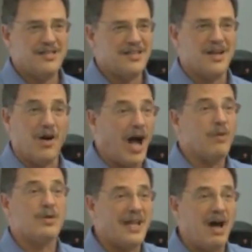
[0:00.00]
you know,
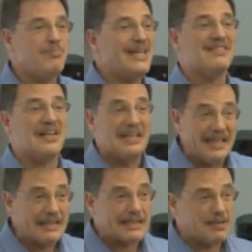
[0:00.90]
I would not be in the
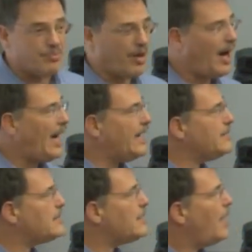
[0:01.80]
least
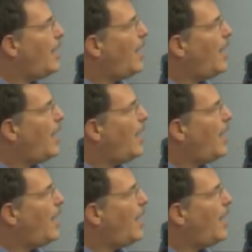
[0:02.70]
surprised.